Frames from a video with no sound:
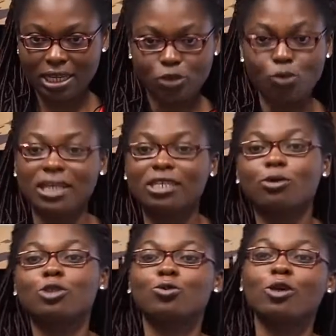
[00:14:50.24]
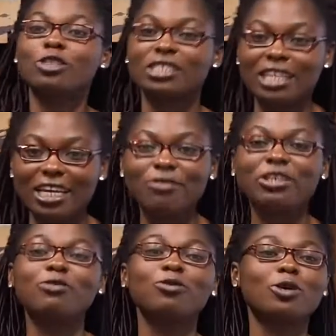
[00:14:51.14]
no matter what you want to say. Even
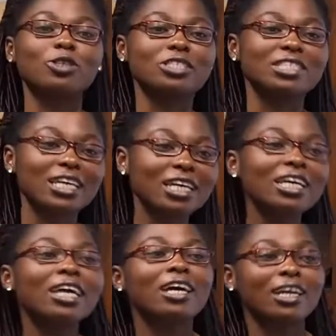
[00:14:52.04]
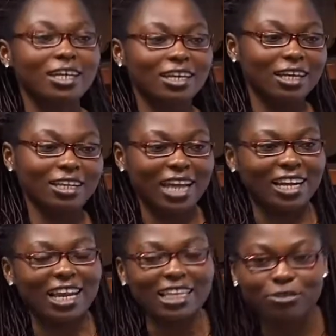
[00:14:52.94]
if you want to say,
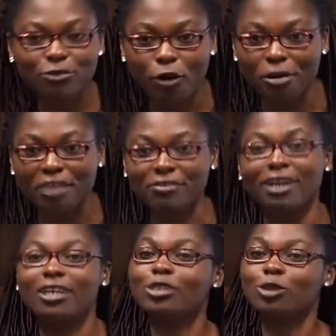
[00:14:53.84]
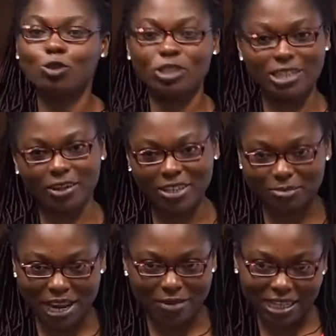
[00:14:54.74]
Nana, live forever, you don't tell him
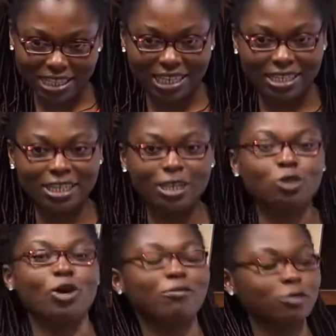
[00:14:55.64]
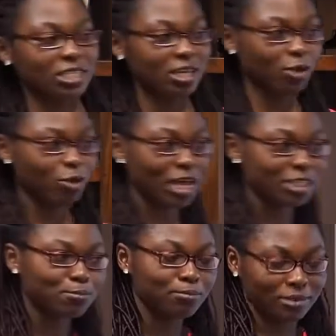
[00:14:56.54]
directly. You have to tell
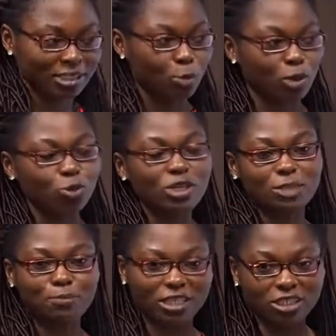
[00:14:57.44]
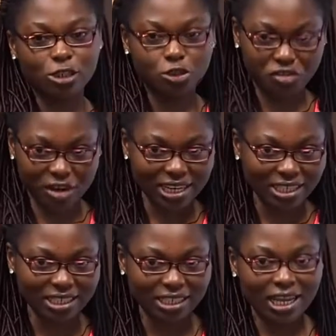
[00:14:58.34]
someone who is specially
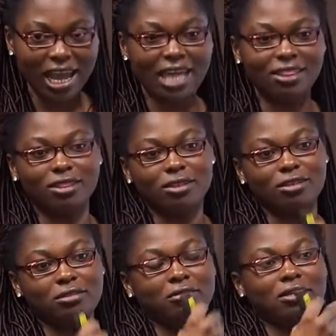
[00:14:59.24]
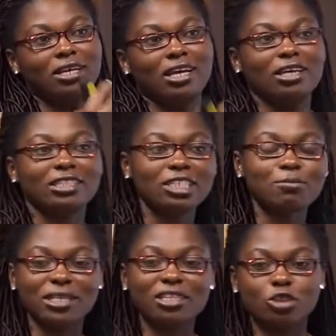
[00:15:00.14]
trained. And this person